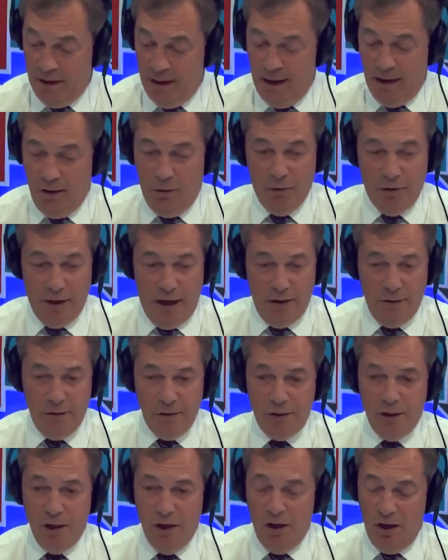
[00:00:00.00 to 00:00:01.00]
or
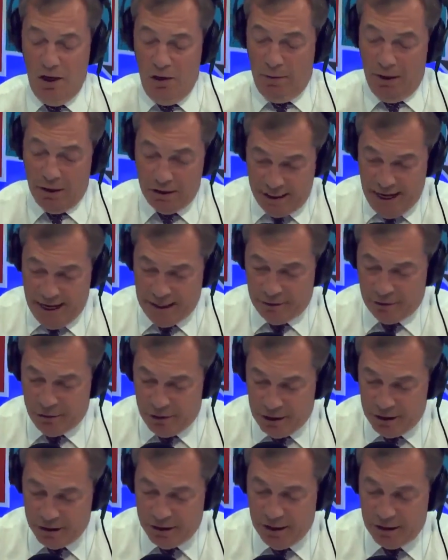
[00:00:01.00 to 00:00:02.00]
those who are scared of
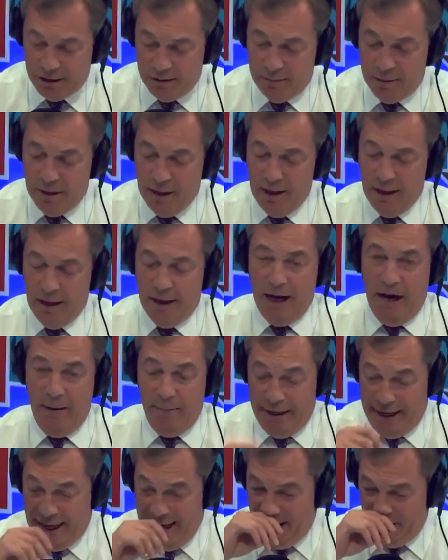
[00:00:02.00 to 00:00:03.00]
criticism,
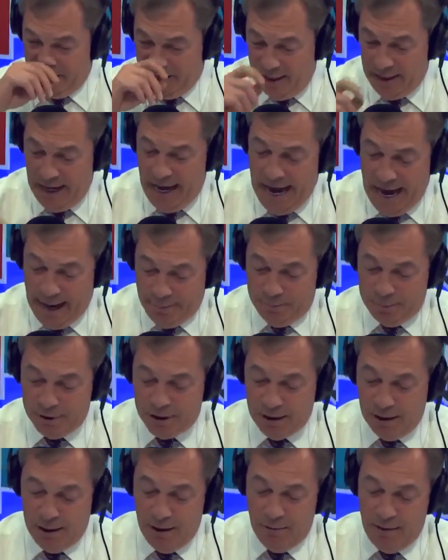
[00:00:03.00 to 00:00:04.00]
coming out and
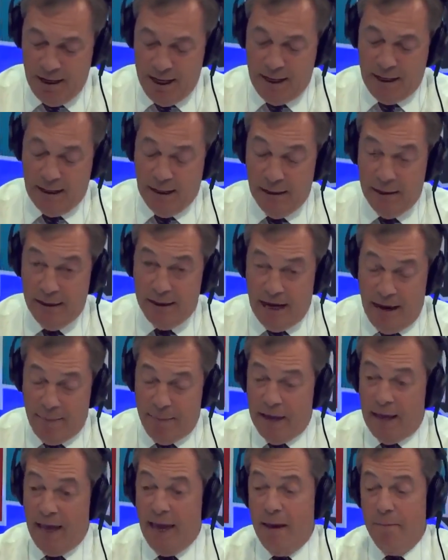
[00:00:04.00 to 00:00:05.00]
absolutely
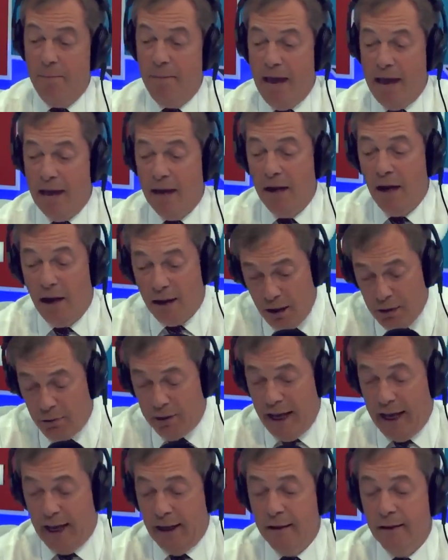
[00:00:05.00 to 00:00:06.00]
condemning him,
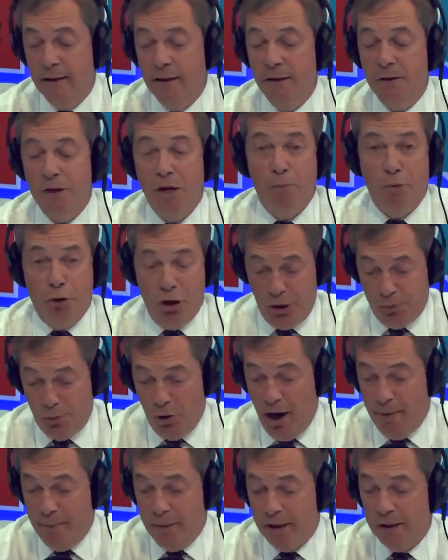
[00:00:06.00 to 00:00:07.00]
including the British
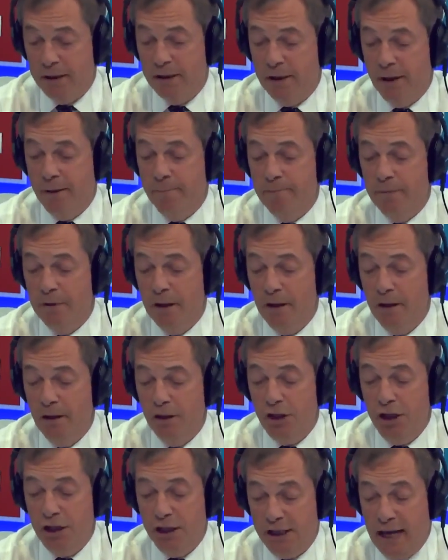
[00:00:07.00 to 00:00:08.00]
Prime Minister.
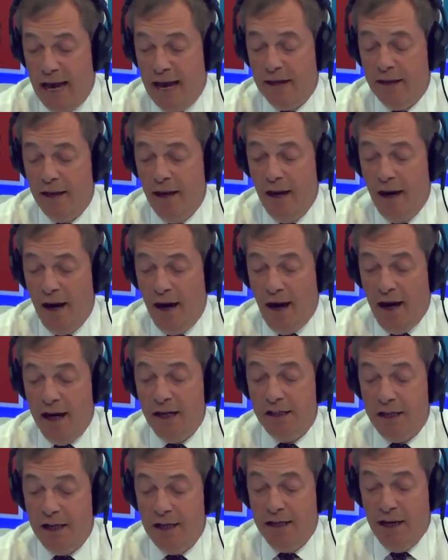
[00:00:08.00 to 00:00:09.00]
She said, "I
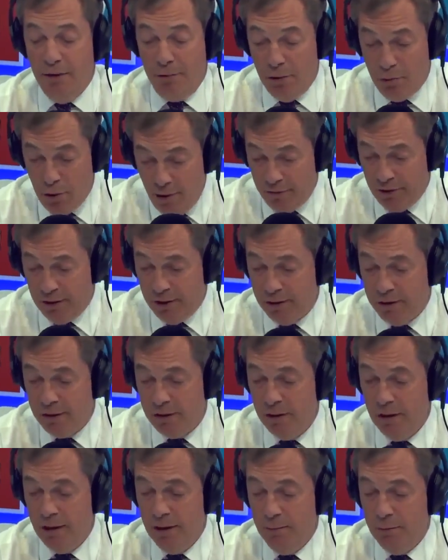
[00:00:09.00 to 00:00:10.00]
see no
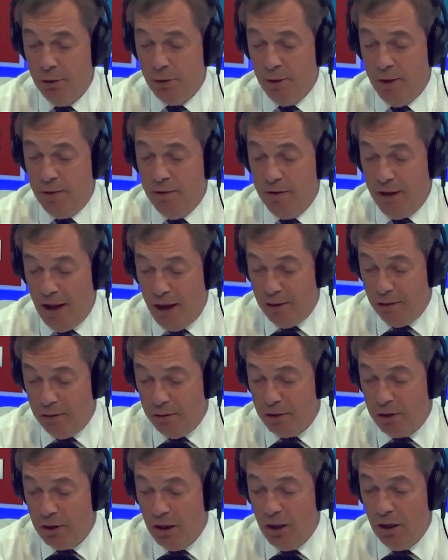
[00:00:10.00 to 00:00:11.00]
equivalence between
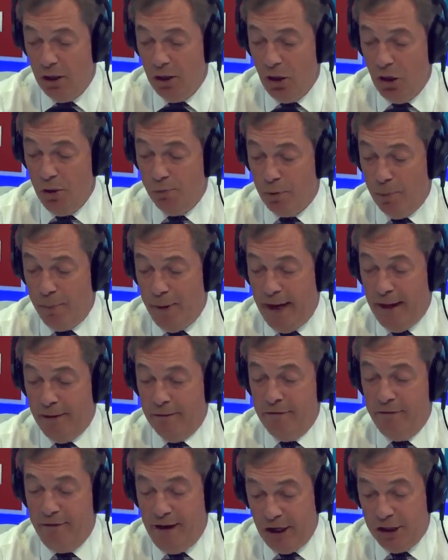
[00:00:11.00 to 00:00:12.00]
those who
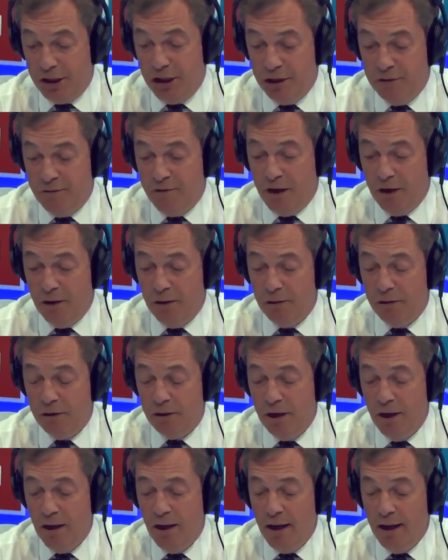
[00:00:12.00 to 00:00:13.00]
propound fascist
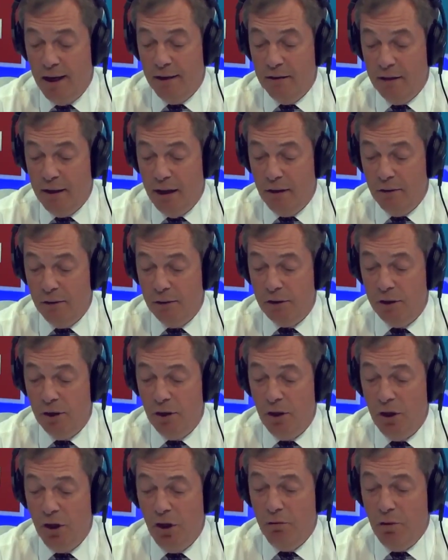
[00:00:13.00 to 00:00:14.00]
views and those
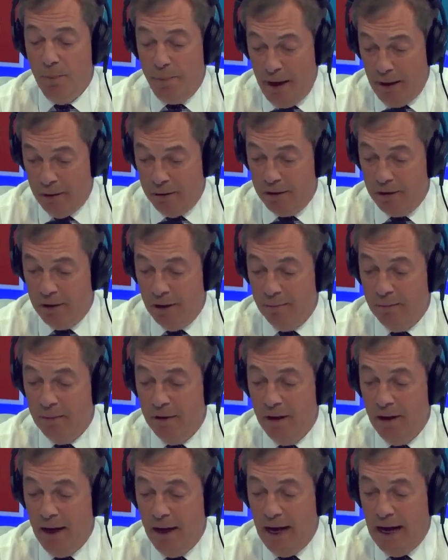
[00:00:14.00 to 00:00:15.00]
who oppose them.
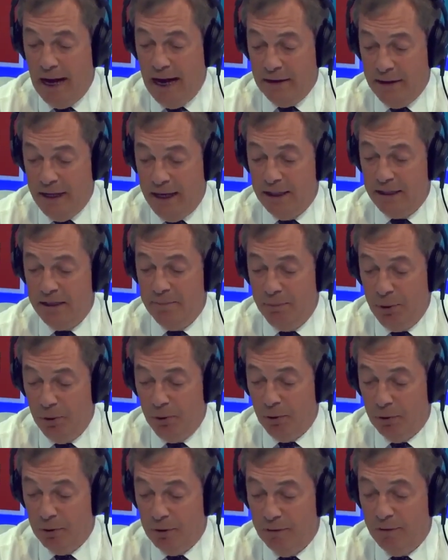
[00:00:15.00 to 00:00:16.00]
I think it's
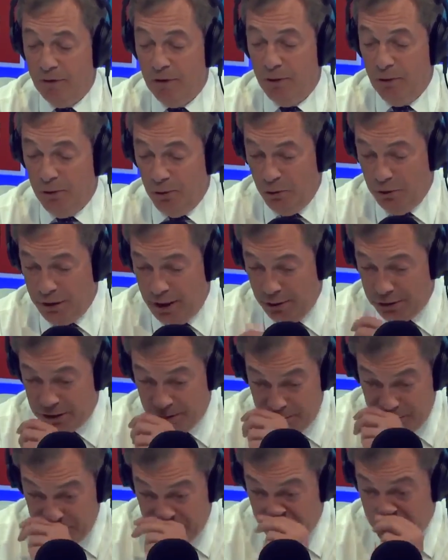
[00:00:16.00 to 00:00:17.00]
important for all those
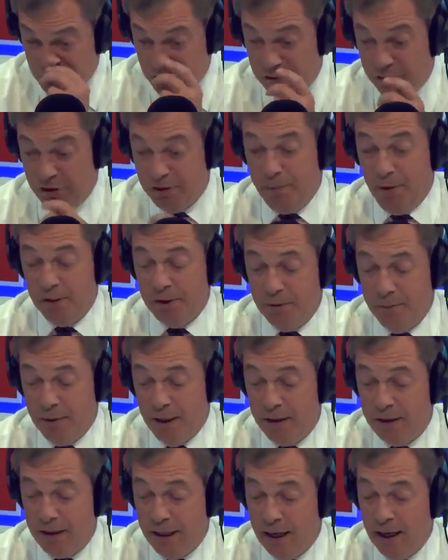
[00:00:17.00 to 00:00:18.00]
in positions of
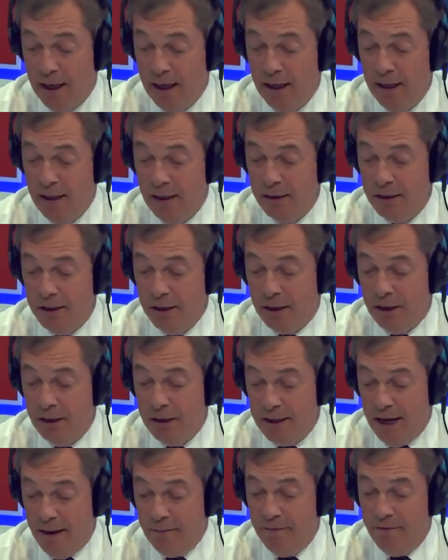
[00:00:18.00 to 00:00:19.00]
responsibility to
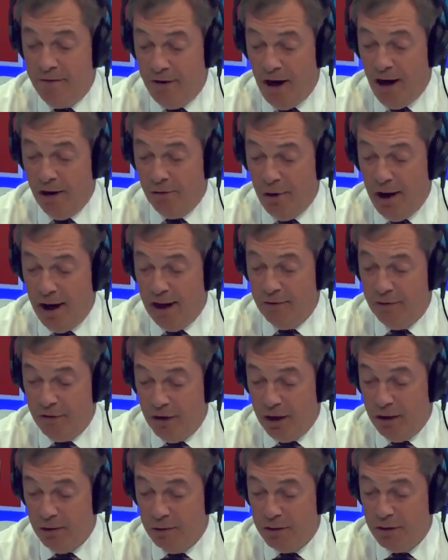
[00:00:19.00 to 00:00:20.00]
condemn far-right
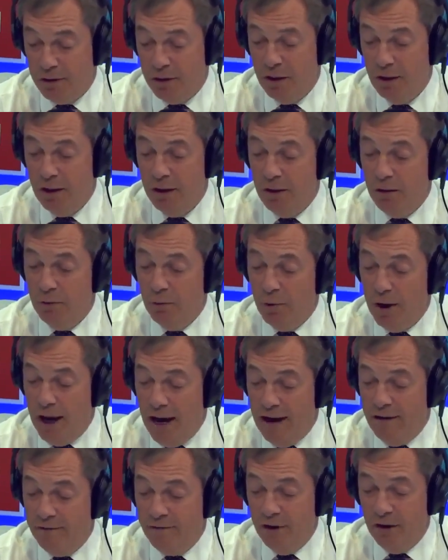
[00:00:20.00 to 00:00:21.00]
views
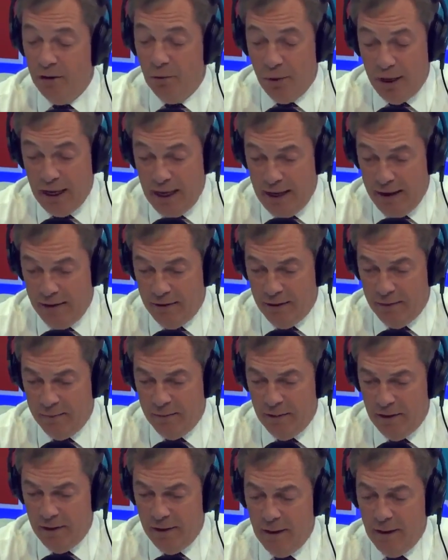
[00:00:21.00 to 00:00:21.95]
wherever we hear them."